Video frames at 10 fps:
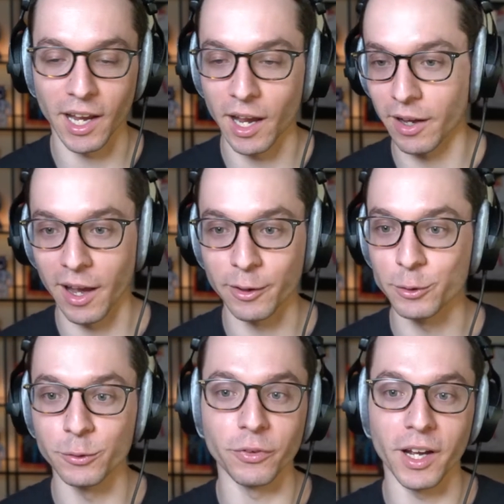how
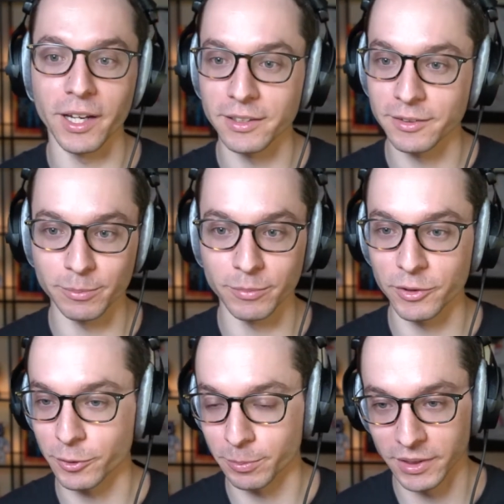did you find
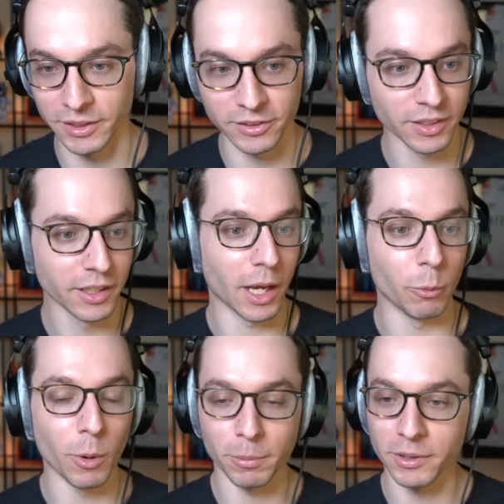MrBeast?
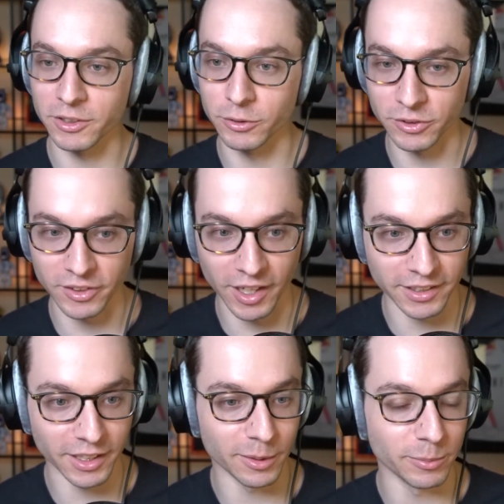At what point did you
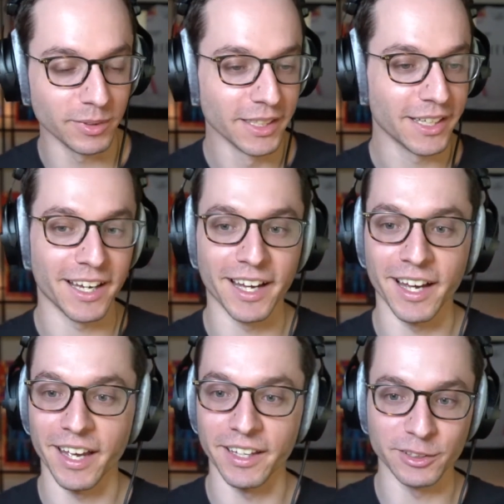sign him?
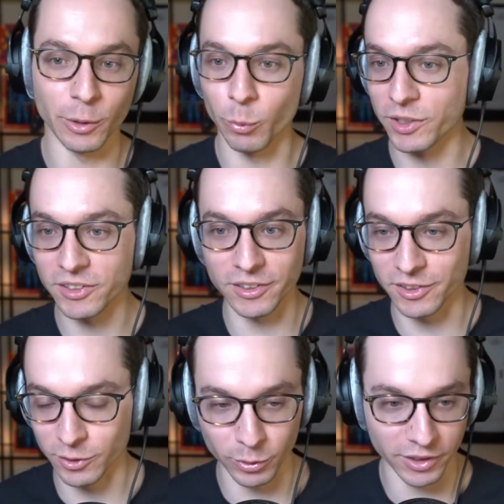What's
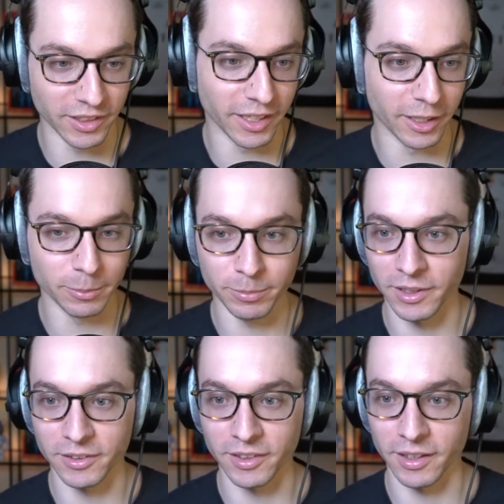the story there?
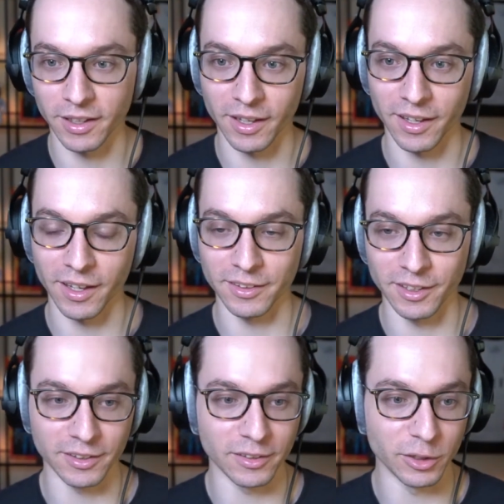Because
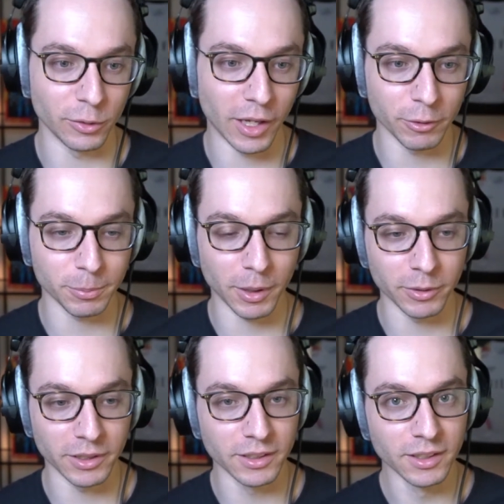I think, that was
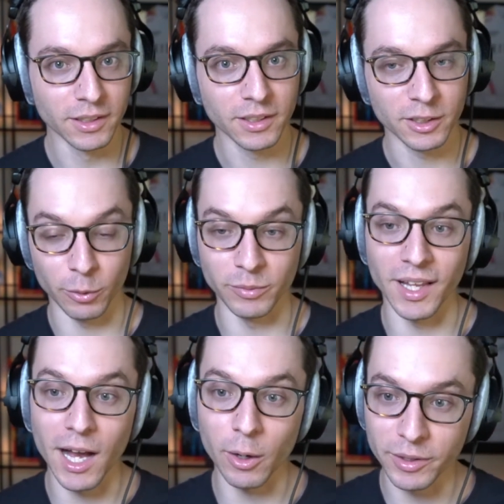probably,
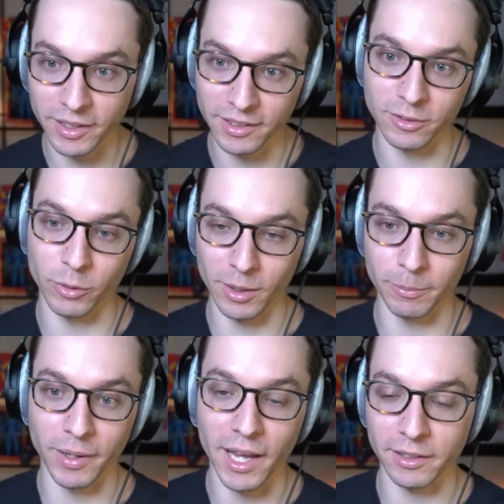now it's
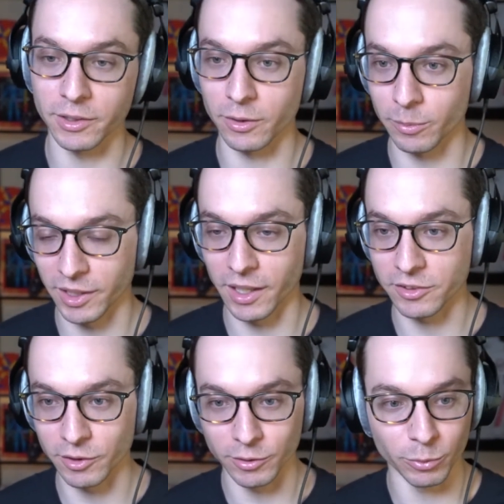looking back, you're like, oh my
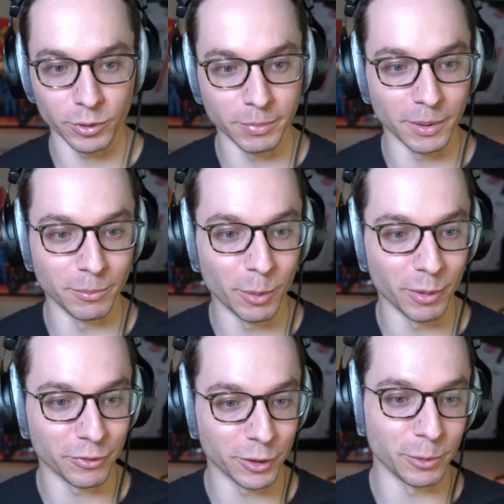gosh, that was a really big
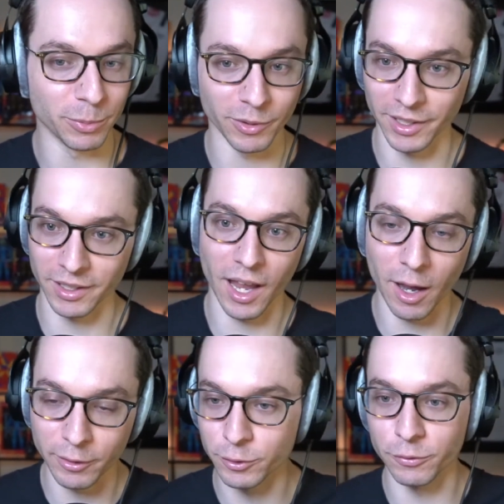moment for you. But like,
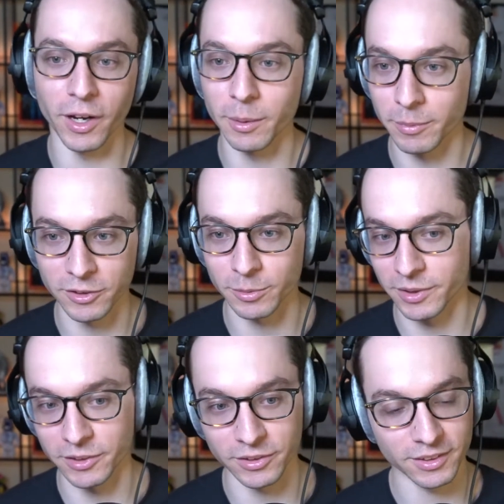how did you find
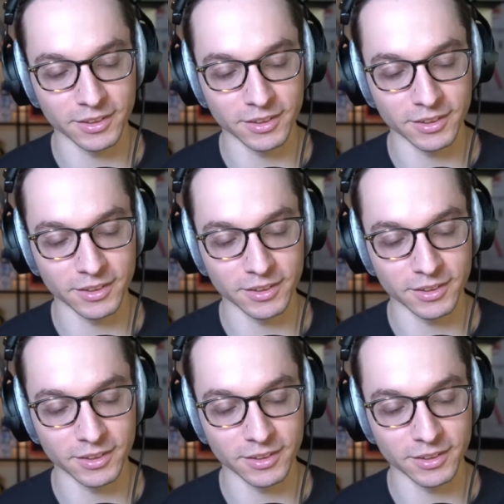MrBeast?